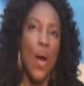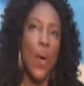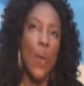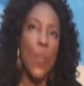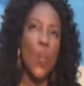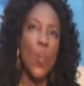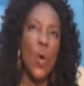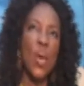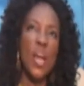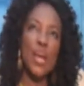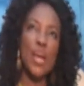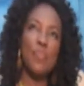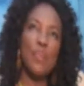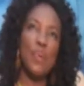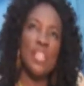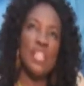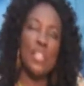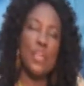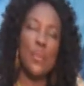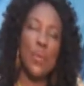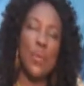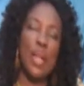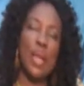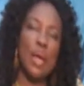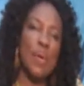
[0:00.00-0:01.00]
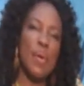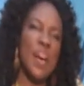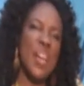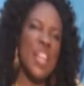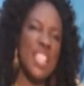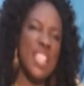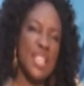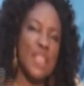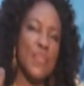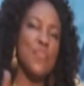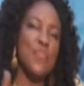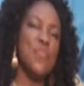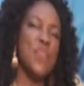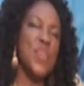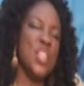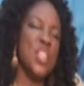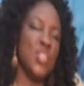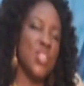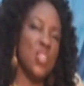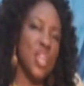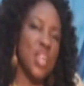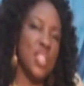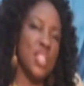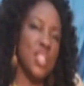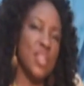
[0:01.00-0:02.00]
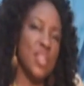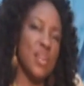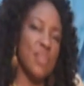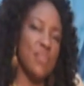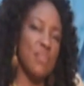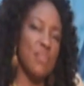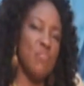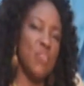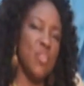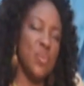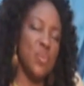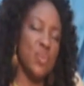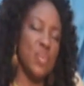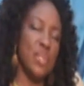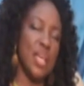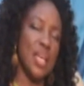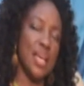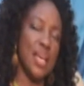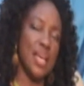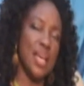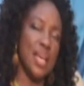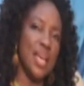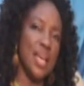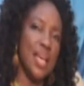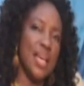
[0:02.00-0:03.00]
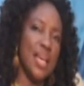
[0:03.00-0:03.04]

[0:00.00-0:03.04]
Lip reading: What I'm particular about is the message of a music,